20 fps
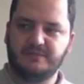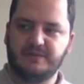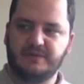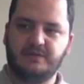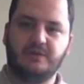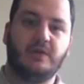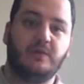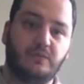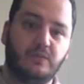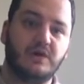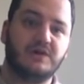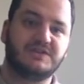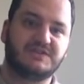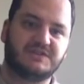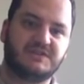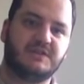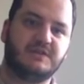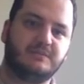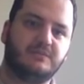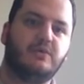it
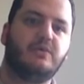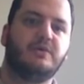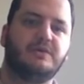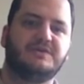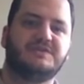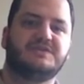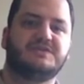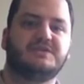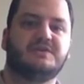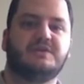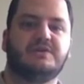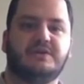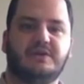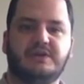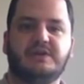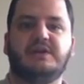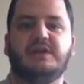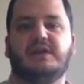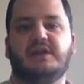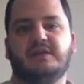was important to her,
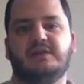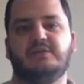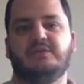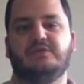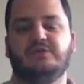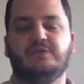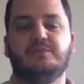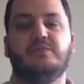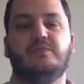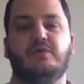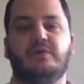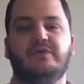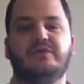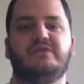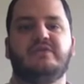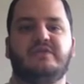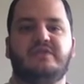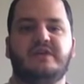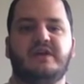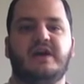and it was
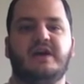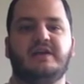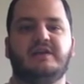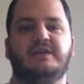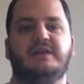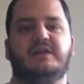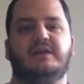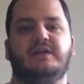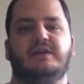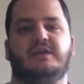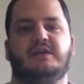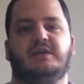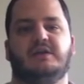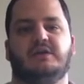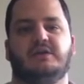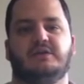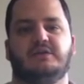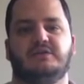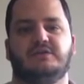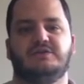important that
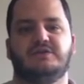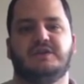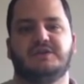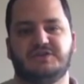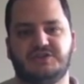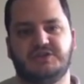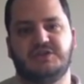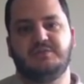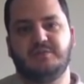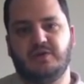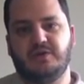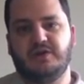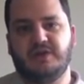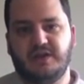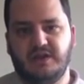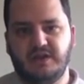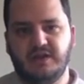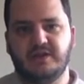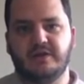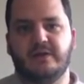she marry
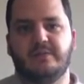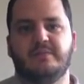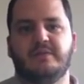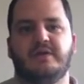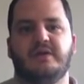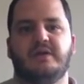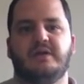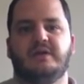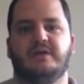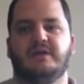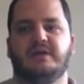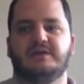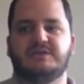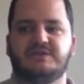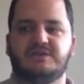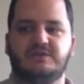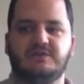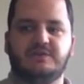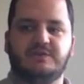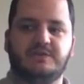him. And
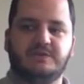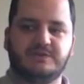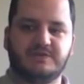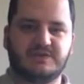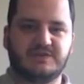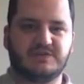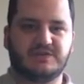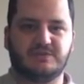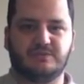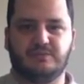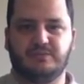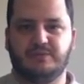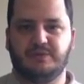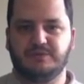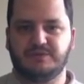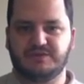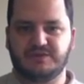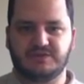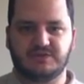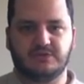so there was
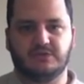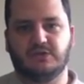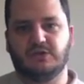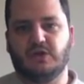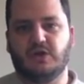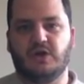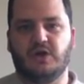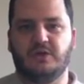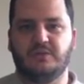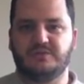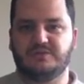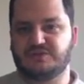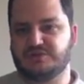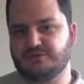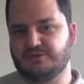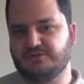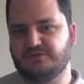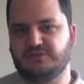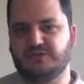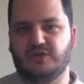this
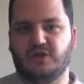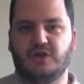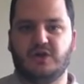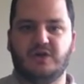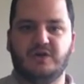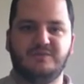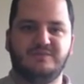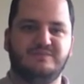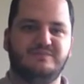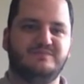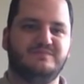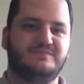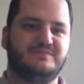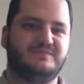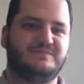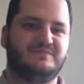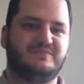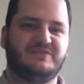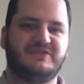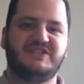
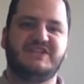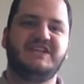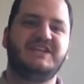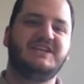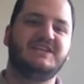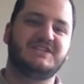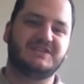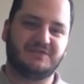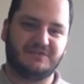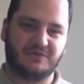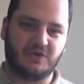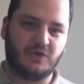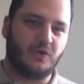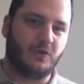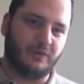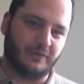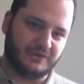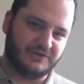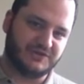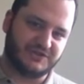long tease of a
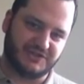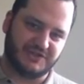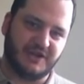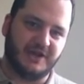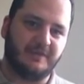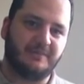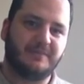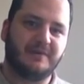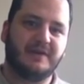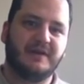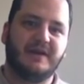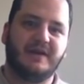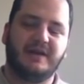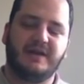courtship,